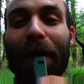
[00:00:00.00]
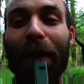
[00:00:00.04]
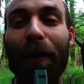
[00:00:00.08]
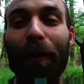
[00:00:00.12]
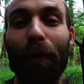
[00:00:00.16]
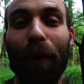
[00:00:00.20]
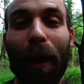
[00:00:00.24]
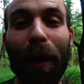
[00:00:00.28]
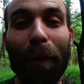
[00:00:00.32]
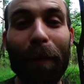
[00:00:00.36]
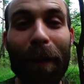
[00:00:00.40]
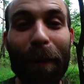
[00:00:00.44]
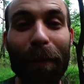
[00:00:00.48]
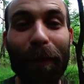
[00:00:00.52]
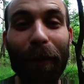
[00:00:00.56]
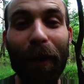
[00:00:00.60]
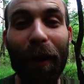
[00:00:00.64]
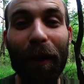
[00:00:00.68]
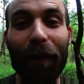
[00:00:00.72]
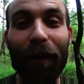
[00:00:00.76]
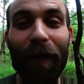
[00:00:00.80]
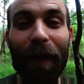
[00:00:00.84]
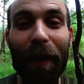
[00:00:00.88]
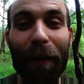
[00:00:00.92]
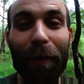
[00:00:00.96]
Well, people,
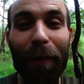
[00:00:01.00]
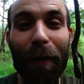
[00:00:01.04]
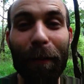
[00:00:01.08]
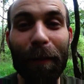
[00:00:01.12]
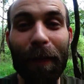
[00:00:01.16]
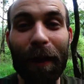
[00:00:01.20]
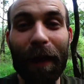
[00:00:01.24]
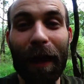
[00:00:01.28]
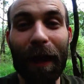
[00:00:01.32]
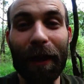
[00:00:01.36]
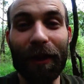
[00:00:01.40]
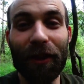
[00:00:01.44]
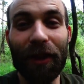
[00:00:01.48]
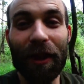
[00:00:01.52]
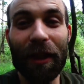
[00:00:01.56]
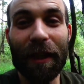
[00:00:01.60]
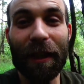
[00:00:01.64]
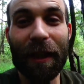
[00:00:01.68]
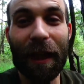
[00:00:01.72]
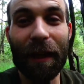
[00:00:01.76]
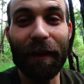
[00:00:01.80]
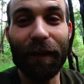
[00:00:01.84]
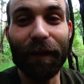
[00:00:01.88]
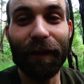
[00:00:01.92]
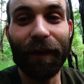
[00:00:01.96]
I think I might be actually
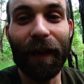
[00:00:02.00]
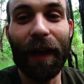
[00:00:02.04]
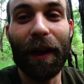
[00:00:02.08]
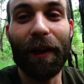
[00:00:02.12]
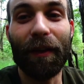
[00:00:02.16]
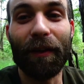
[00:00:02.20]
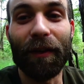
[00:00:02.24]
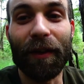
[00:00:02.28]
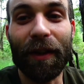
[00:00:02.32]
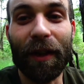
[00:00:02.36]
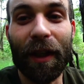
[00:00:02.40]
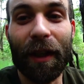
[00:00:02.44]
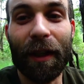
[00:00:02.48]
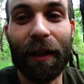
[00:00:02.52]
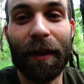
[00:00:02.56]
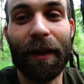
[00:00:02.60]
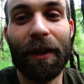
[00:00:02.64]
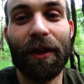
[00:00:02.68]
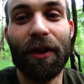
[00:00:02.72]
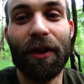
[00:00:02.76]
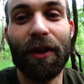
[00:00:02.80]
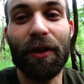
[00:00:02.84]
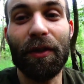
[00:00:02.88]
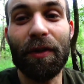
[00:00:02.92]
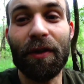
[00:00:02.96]
getting found.
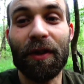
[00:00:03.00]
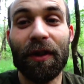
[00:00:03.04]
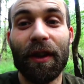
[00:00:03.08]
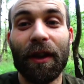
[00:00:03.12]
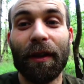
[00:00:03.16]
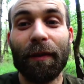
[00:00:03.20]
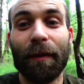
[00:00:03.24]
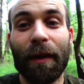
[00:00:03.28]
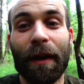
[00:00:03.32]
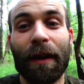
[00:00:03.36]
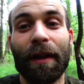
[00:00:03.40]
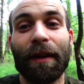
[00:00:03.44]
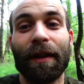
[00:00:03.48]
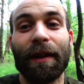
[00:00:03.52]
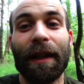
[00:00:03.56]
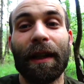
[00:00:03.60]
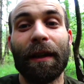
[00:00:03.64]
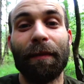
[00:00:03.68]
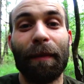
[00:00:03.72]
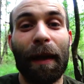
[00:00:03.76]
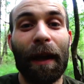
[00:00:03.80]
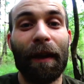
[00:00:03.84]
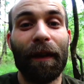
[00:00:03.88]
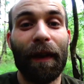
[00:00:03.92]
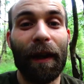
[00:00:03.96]
As soon as I said
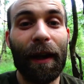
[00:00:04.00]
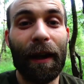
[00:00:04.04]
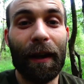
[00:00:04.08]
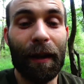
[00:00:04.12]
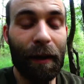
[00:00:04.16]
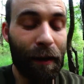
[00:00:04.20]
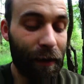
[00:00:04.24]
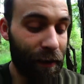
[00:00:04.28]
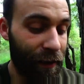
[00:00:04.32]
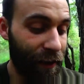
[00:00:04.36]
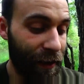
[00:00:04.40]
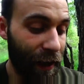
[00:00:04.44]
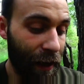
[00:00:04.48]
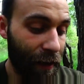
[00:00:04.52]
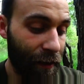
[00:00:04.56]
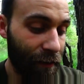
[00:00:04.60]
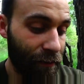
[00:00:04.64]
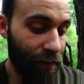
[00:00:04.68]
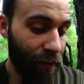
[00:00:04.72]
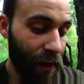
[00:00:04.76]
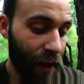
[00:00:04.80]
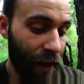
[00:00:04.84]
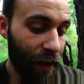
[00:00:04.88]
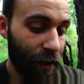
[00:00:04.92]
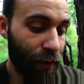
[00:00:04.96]
about that at 10,
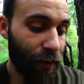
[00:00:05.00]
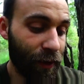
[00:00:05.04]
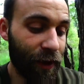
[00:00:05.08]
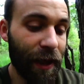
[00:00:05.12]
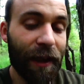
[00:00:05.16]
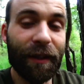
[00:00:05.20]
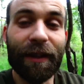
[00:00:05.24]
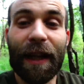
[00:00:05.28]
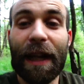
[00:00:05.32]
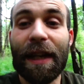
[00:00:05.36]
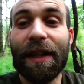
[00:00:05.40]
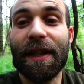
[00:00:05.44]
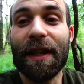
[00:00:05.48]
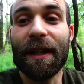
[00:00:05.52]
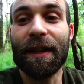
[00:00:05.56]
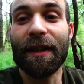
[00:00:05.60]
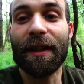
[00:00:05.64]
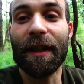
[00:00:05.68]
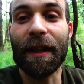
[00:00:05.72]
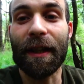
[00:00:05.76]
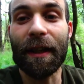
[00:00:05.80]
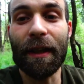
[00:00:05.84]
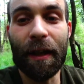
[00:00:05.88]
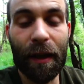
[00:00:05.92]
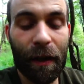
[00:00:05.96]
well, it's now
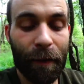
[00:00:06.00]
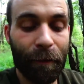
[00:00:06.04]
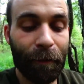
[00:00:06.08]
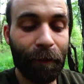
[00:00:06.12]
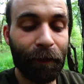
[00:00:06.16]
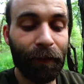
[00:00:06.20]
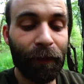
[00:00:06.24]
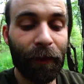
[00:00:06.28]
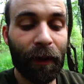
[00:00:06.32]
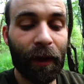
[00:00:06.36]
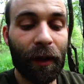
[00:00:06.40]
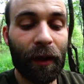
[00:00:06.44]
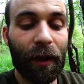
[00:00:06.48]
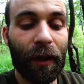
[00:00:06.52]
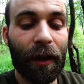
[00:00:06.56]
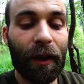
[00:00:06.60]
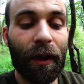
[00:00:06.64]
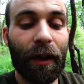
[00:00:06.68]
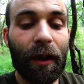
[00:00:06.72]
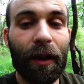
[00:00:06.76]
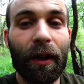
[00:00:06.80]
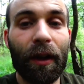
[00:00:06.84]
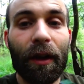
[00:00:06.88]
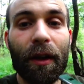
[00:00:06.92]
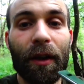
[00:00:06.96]
10:16.
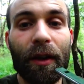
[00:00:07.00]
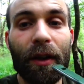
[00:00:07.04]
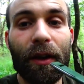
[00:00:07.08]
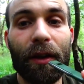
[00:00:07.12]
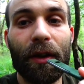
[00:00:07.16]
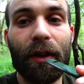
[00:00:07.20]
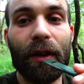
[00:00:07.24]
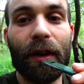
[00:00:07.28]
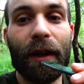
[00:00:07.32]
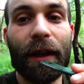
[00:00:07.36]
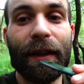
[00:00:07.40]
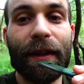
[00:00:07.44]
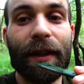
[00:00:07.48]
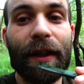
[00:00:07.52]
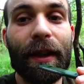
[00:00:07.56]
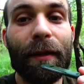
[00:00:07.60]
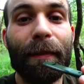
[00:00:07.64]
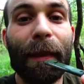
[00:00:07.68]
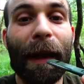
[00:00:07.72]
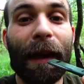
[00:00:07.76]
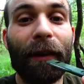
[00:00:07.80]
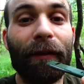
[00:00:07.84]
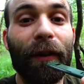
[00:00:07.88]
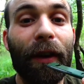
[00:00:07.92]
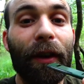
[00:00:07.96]
Listen in the
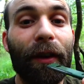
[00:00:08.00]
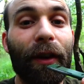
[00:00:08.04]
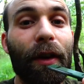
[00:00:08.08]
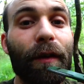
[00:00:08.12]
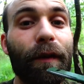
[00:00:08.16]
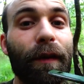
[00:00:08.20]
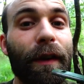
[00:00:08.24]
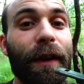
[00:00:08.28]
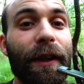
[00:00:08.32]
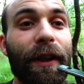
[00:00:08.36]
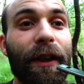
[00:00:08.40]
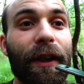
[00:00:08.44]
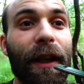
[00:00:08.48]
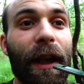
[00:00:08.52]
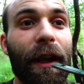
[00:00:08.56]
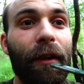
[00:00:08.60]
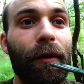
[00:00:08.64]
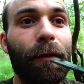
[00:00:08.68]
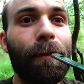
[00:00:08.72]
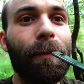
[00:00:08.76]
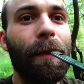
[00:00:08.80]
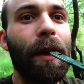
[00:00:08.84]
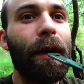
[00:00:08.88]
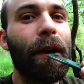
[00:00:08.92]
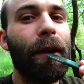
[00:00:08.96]
background, hopefully you can hear him.